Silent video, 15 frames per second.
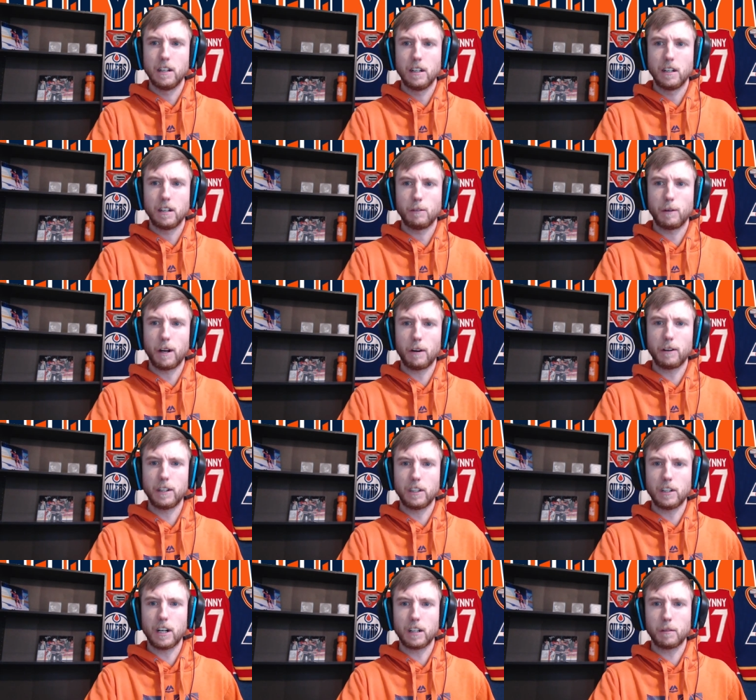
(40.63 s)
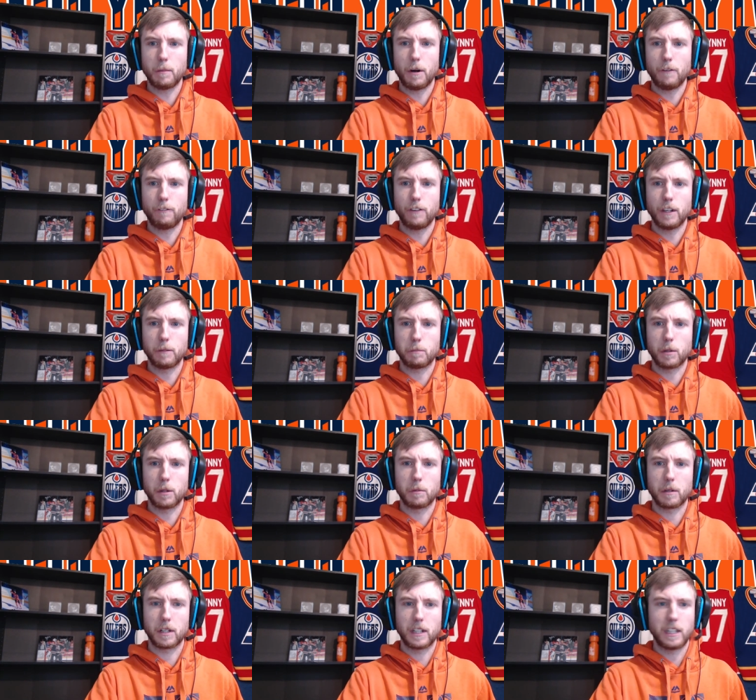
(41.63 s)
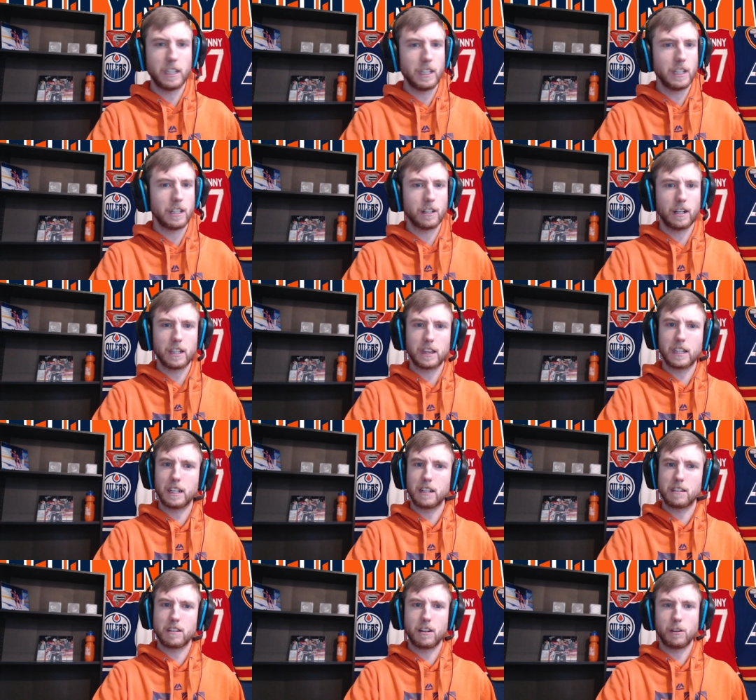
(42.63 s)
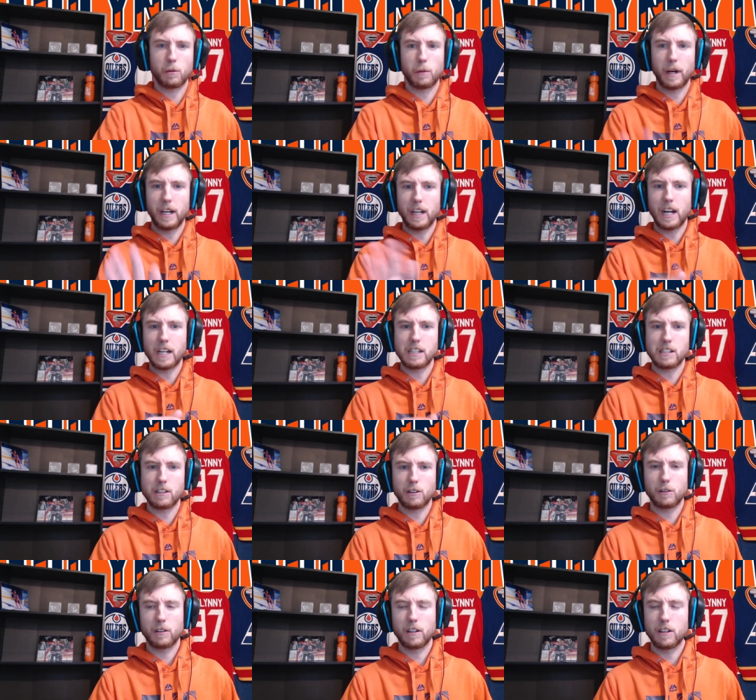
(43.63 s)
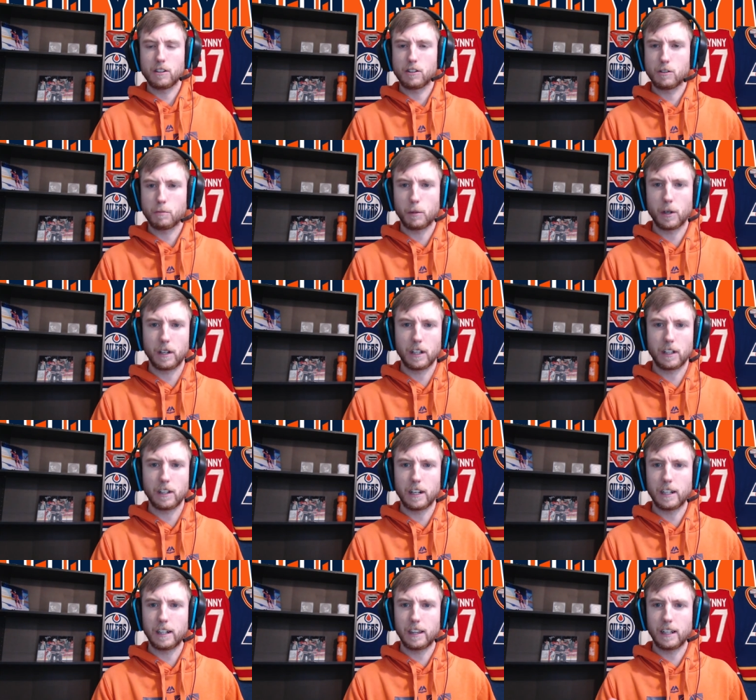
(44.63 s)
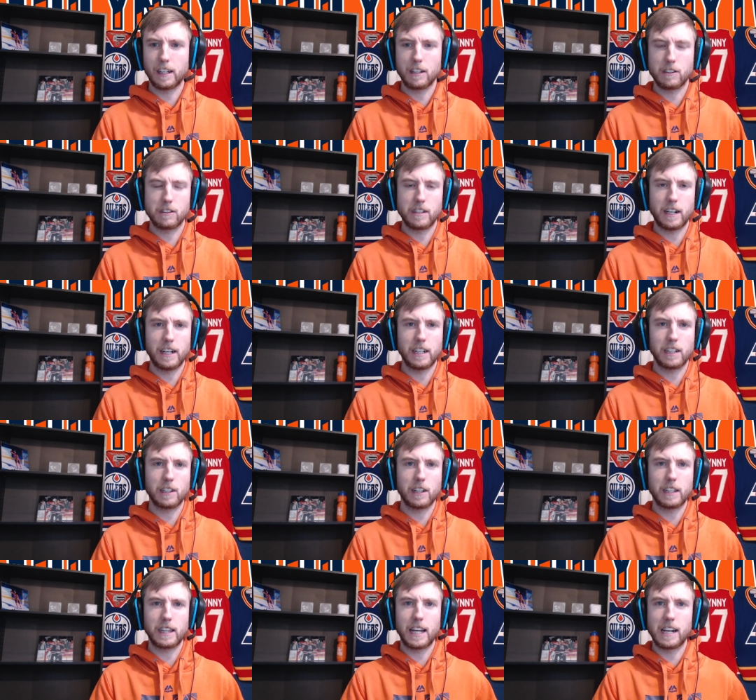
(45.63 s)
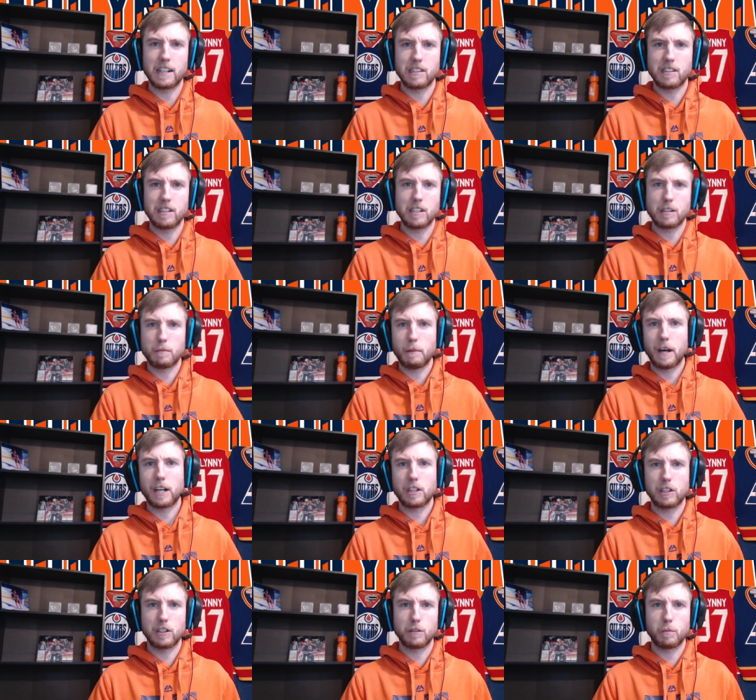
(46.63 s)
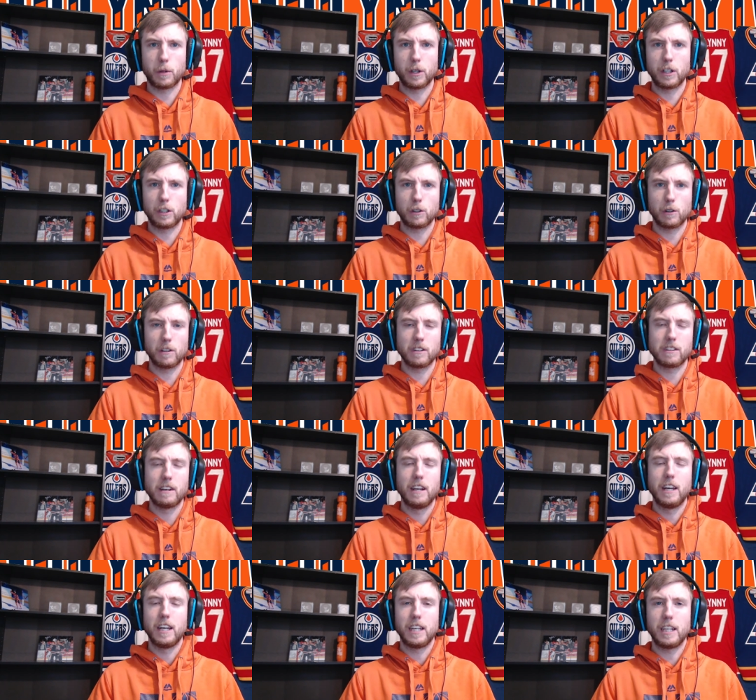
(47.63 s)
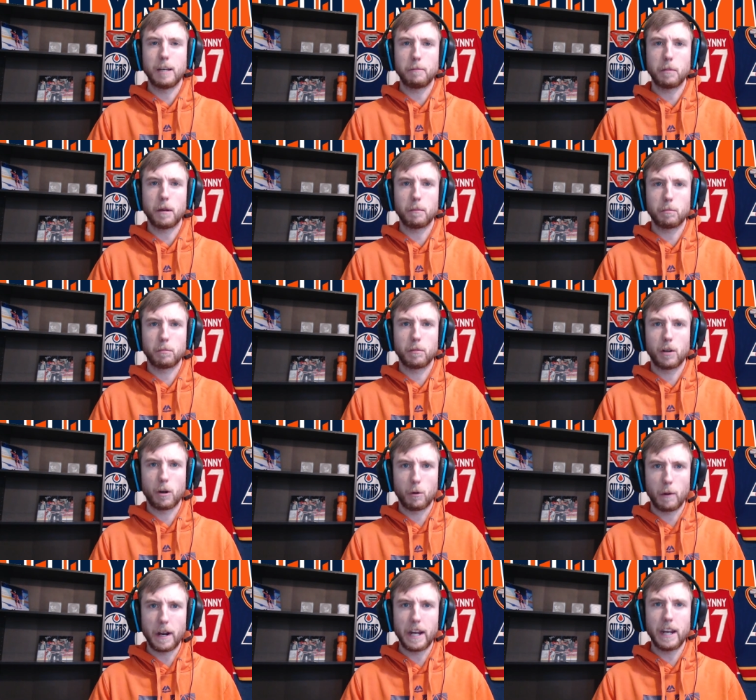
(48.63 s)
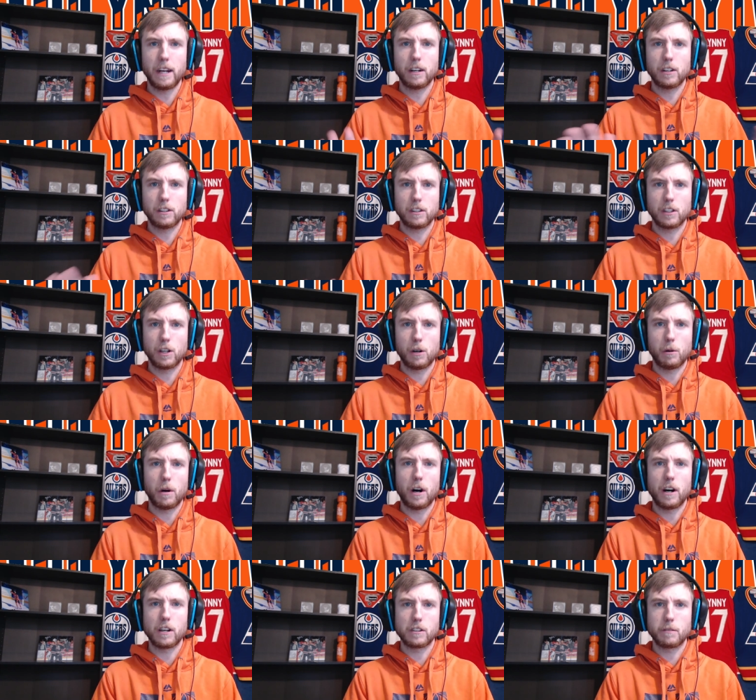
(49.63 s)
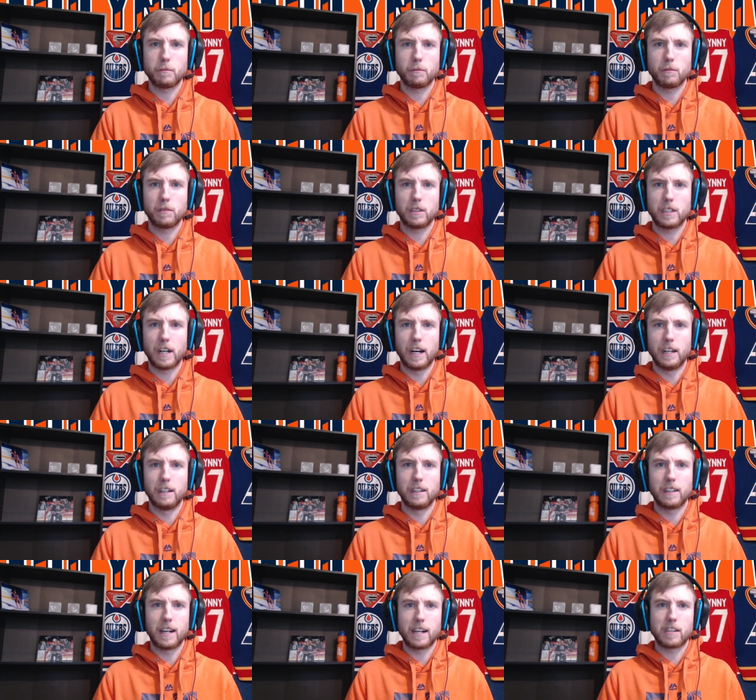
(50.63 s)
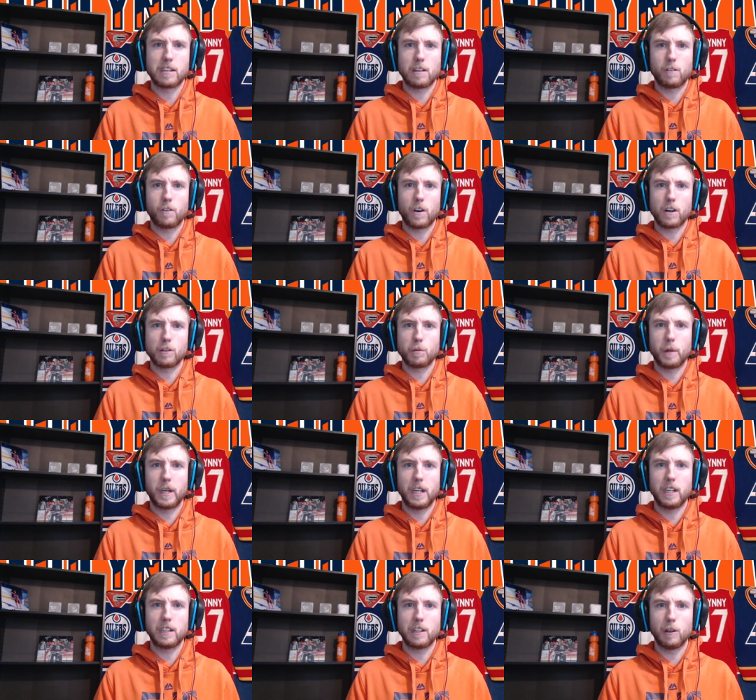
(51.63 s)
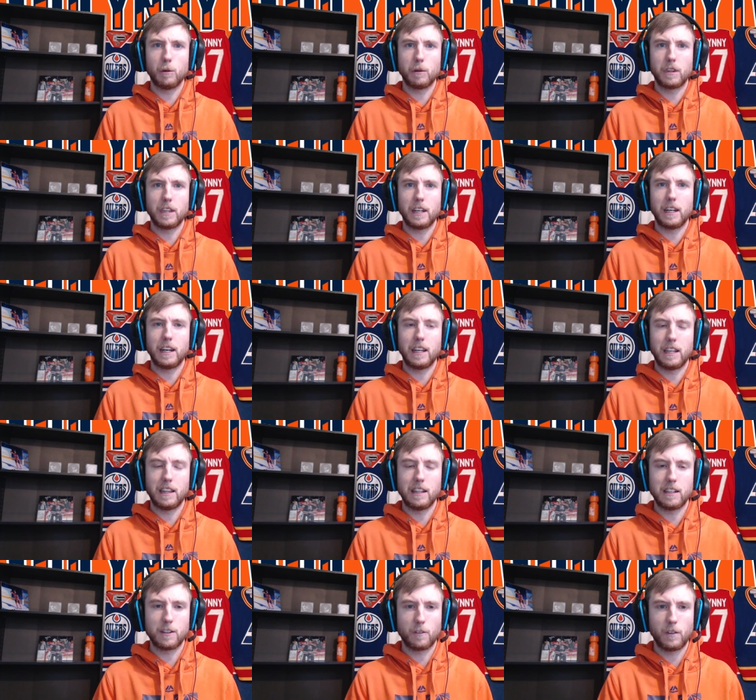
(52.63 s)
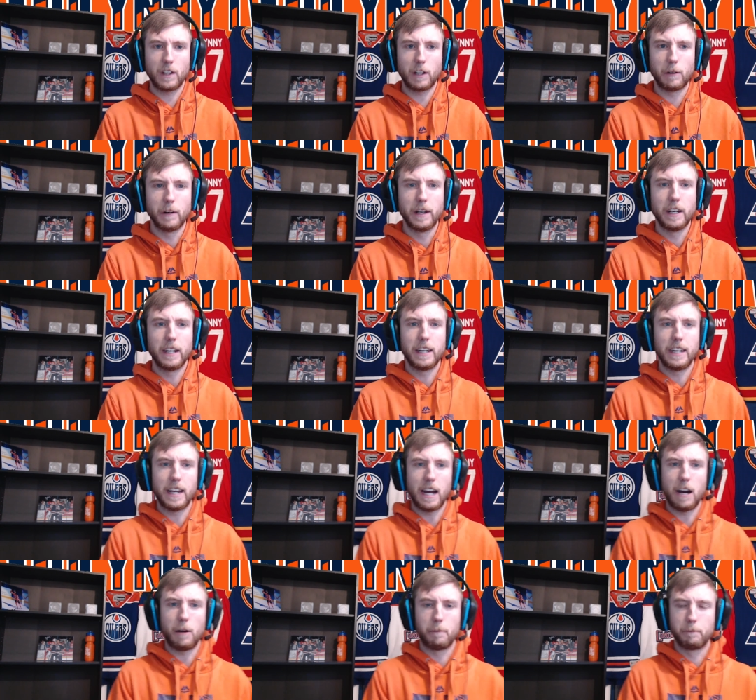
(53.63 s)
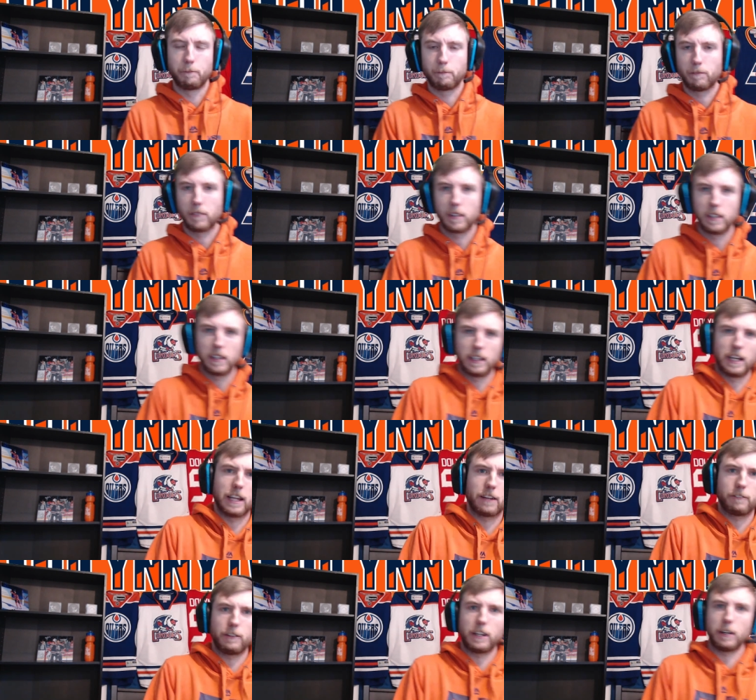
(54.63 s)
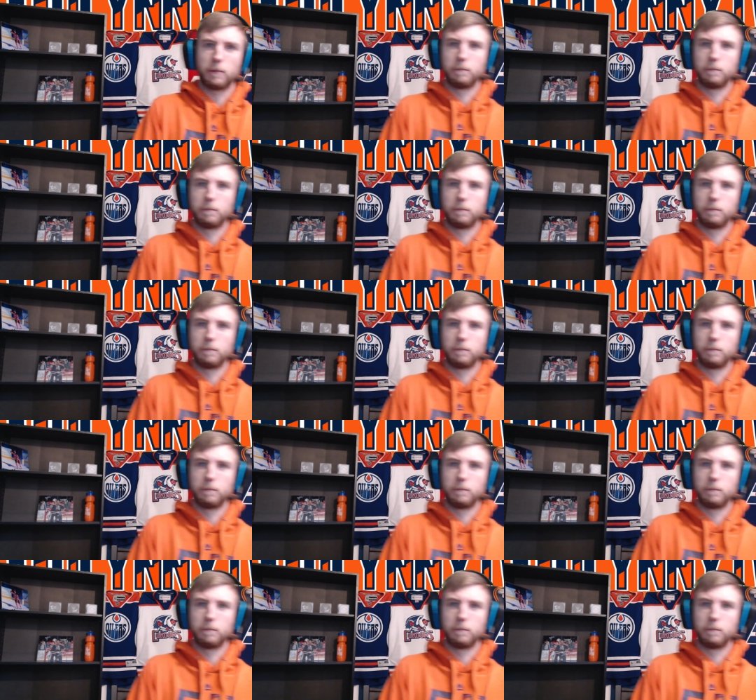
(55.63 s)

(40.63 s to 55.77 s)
we already talked about Philip Broberg. He got things underway nice and early this morning, got things done, got that assist, matched his point totals. Yep, yep, hooray, good to go, awesome, done. That's as far as we need to go with it in this video. Now, the other video.